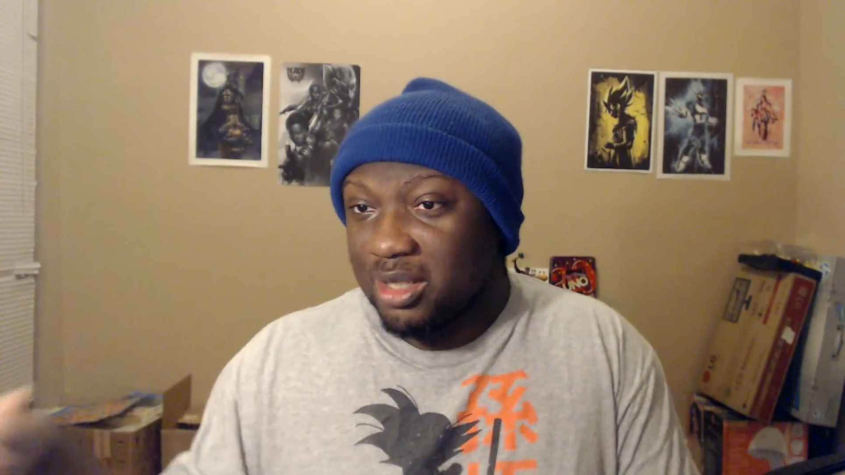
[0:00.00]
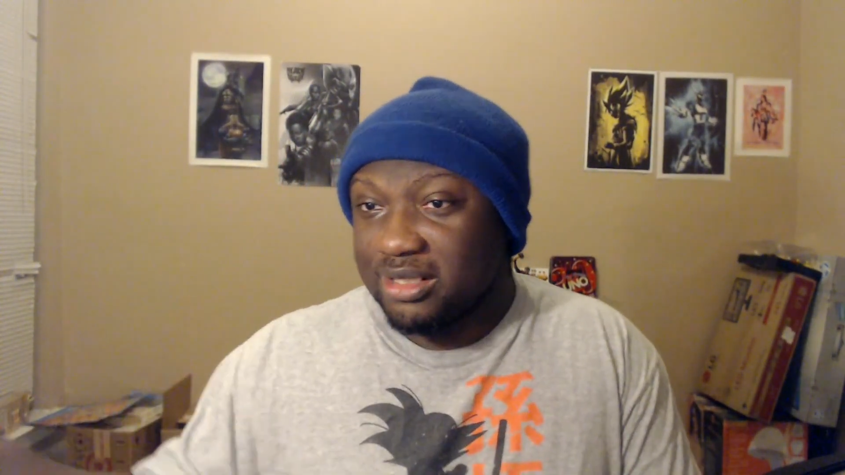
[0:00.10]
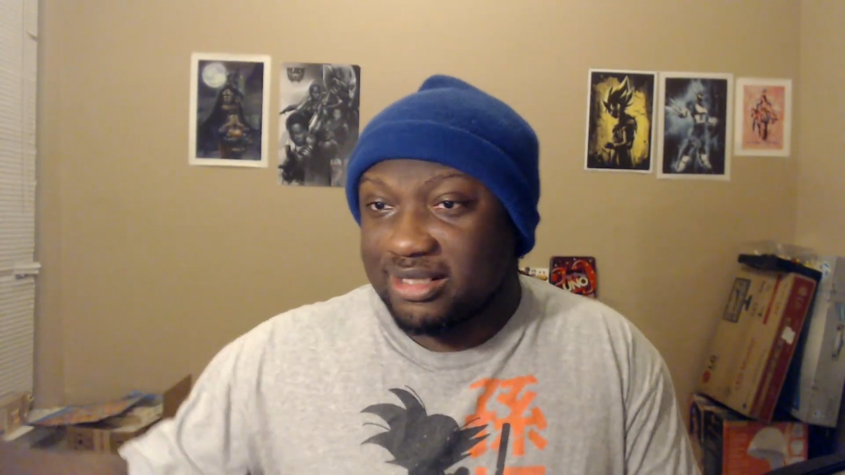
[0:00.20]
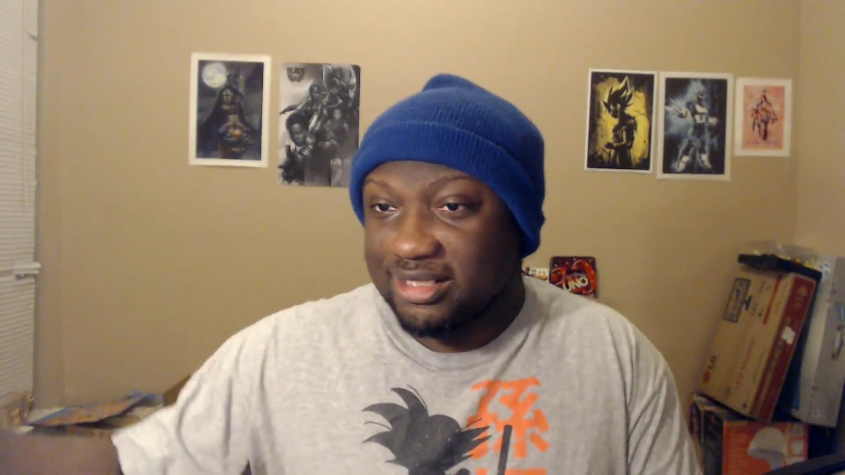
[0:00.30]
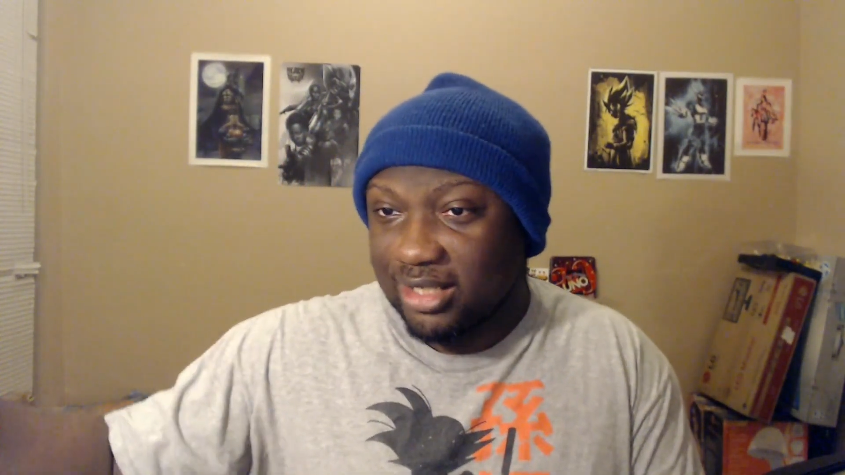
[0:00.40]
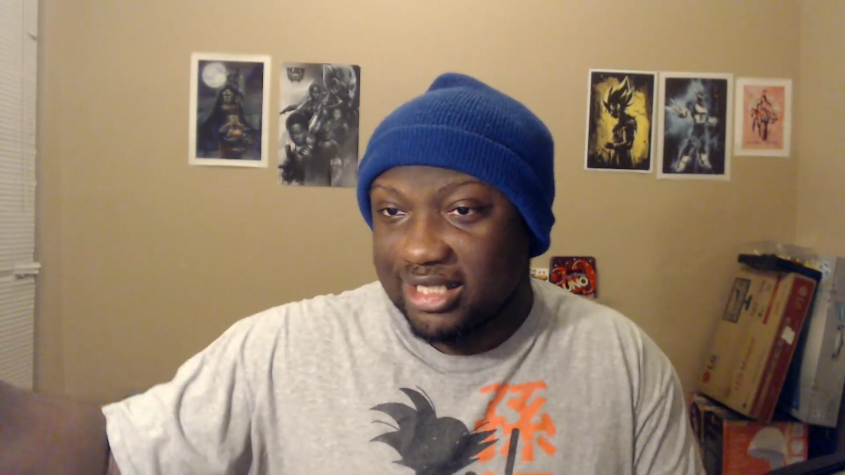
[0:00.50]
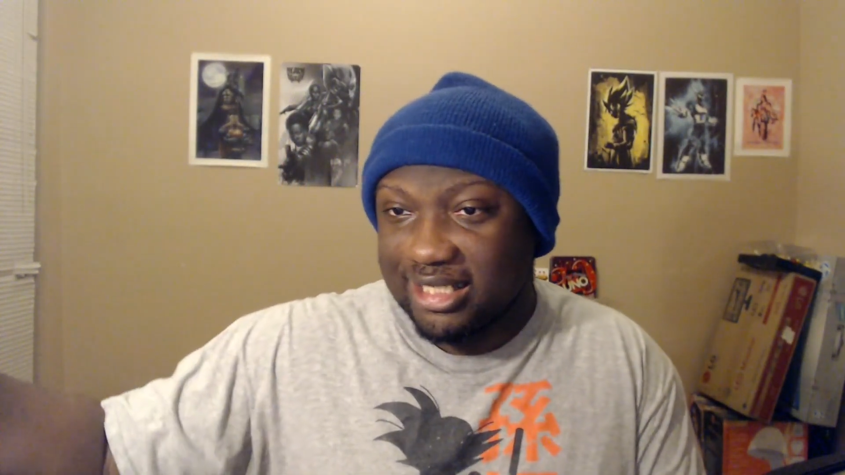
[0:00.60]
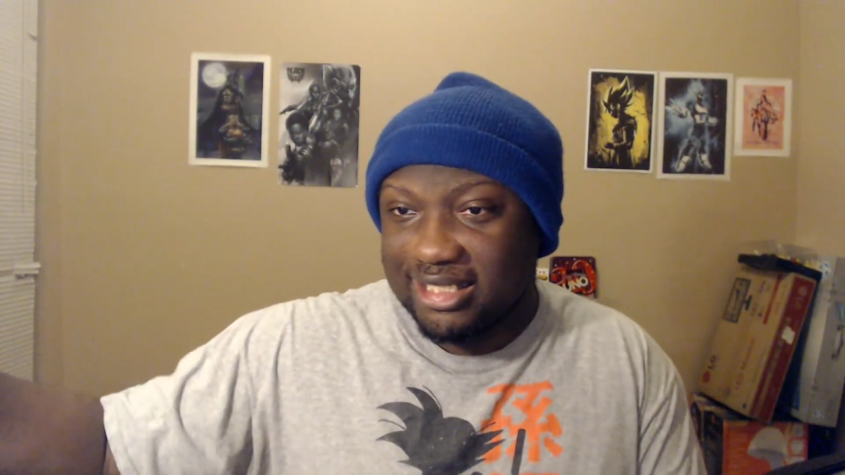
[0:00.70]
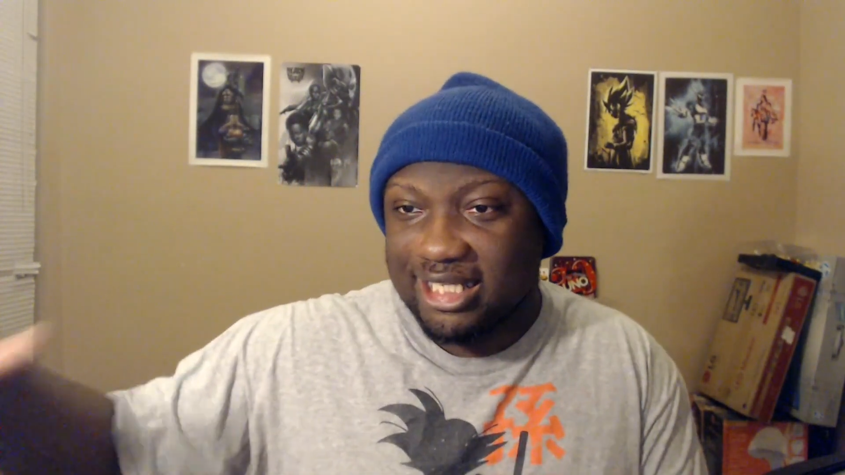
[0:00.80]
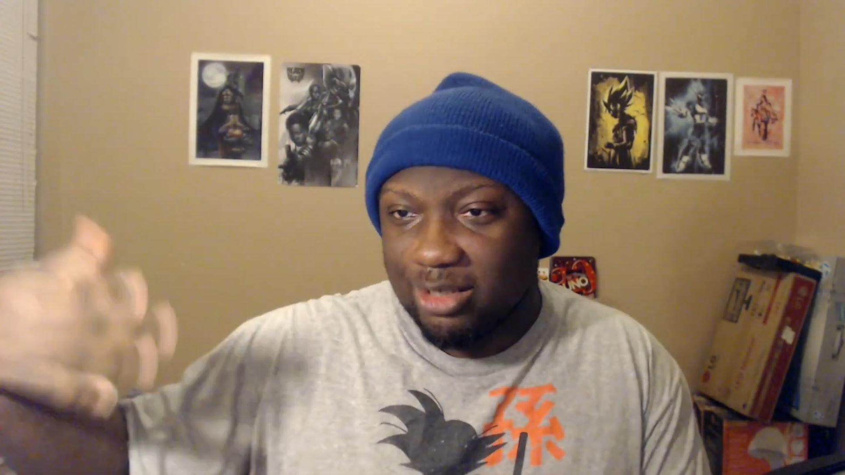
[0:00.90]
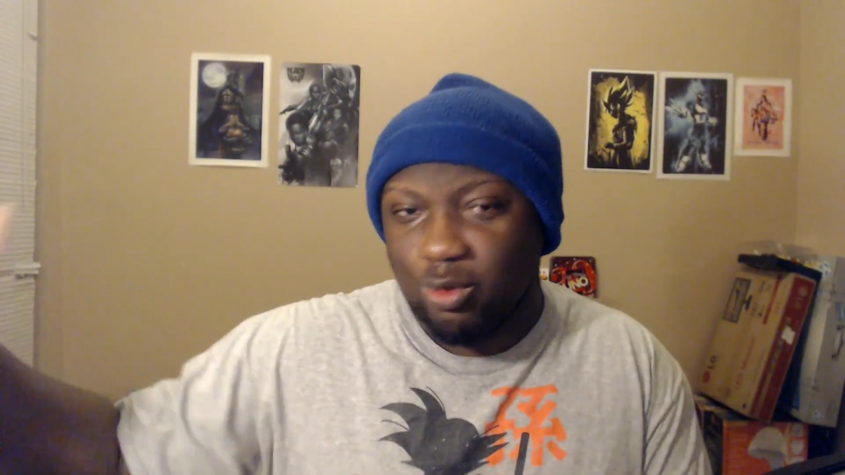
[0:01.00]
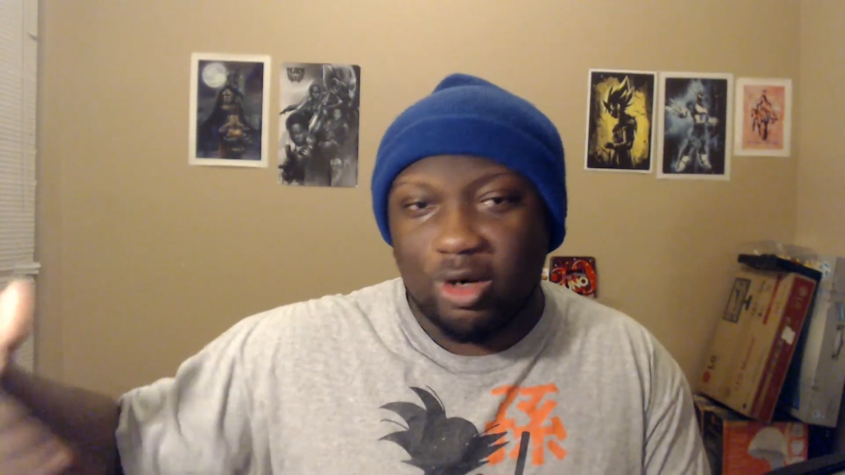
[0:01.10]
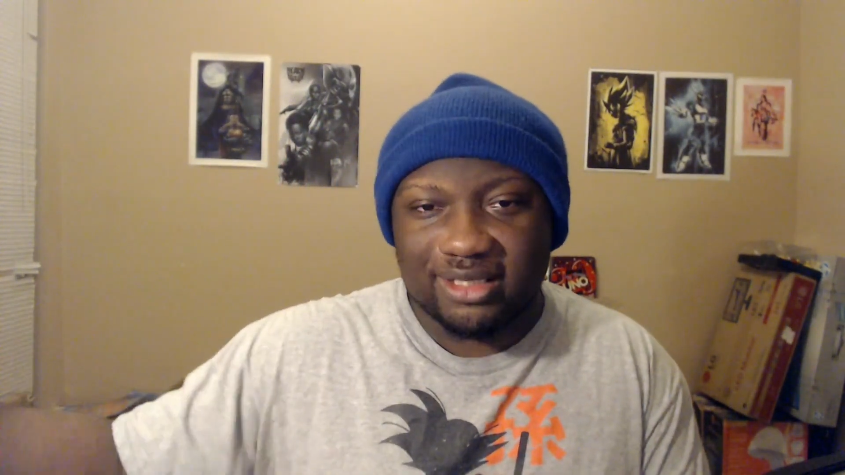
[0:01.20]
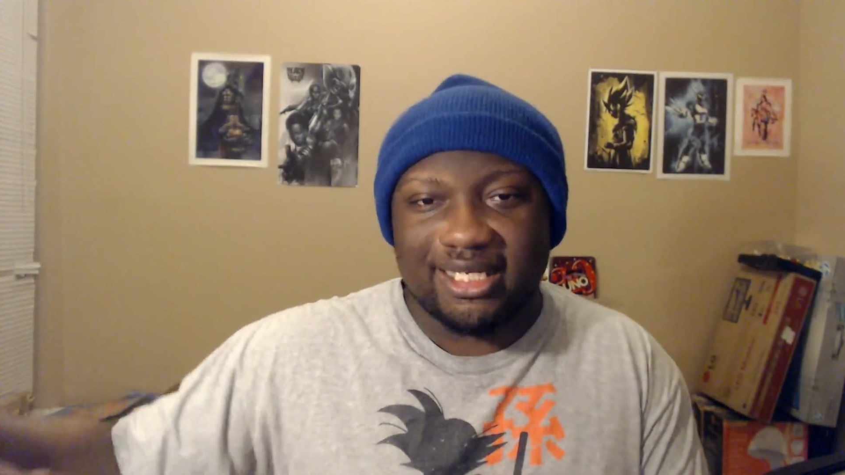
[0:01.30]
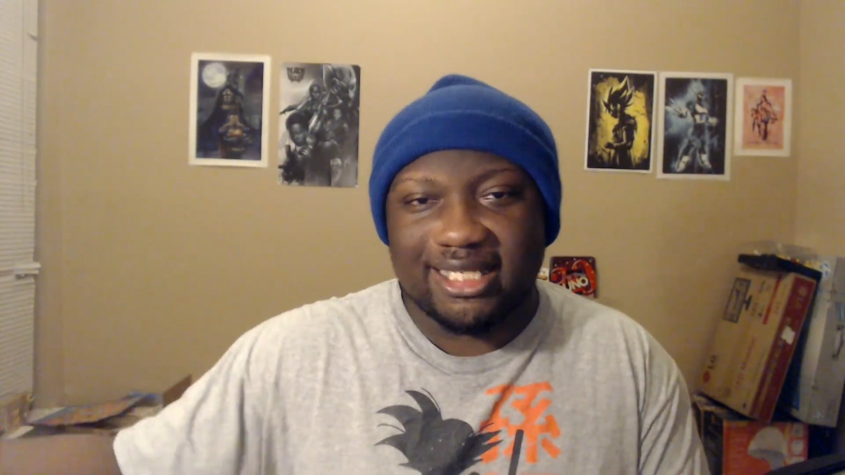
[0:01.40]
Just so I can then
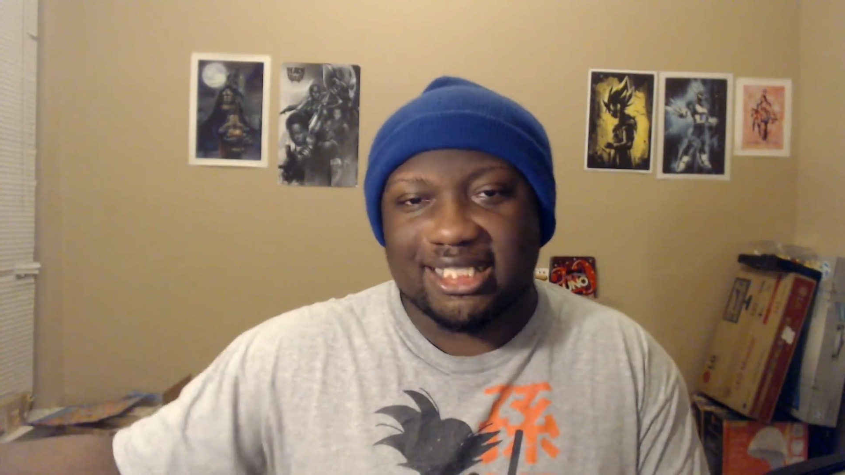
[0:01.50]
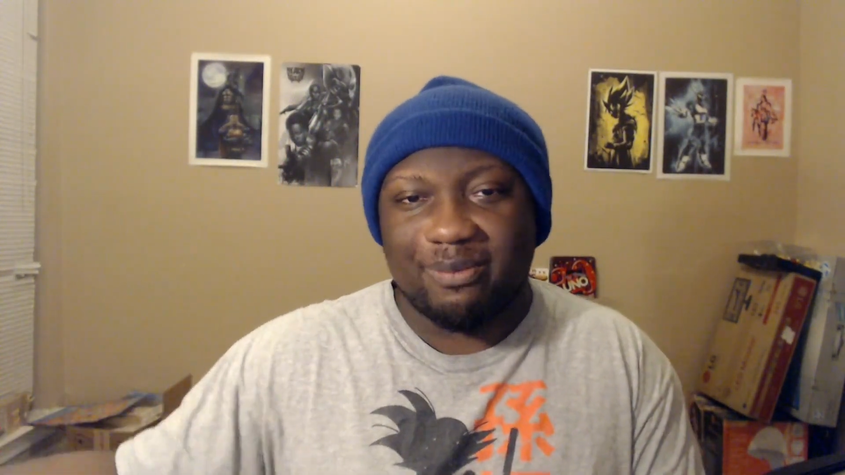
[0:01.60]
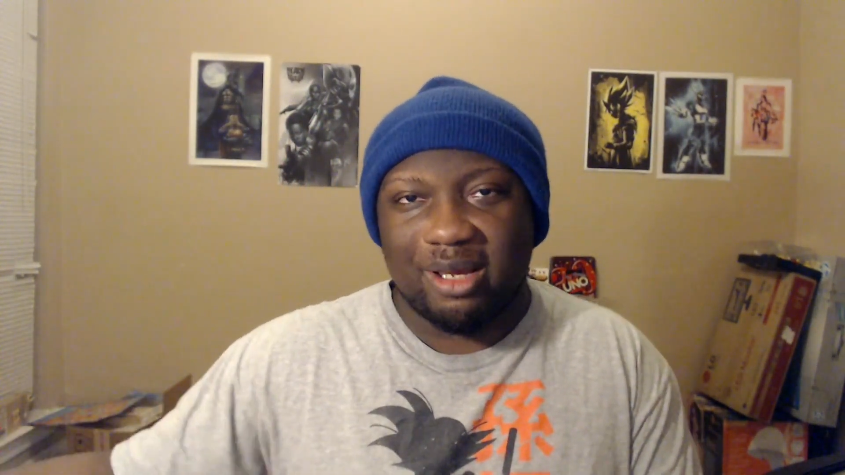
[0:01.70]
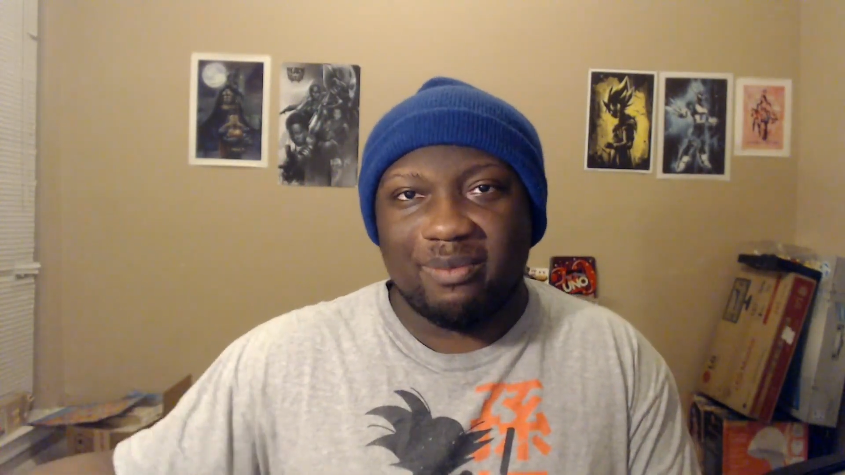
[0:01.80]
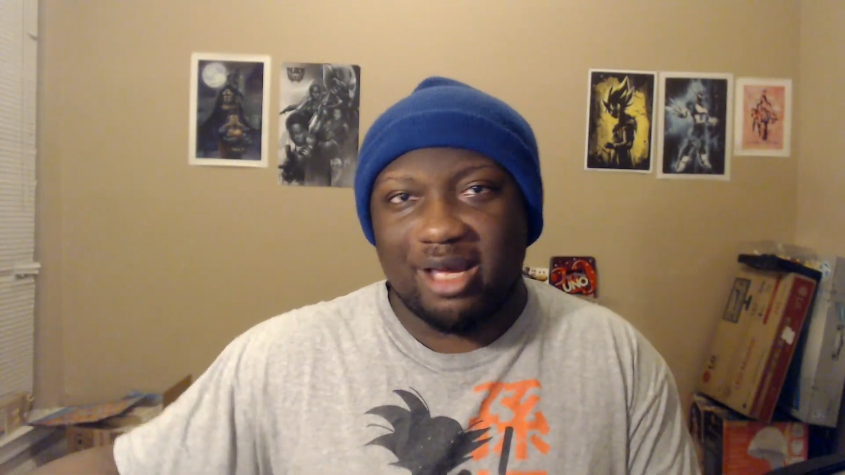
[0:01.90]
wash the taste out of my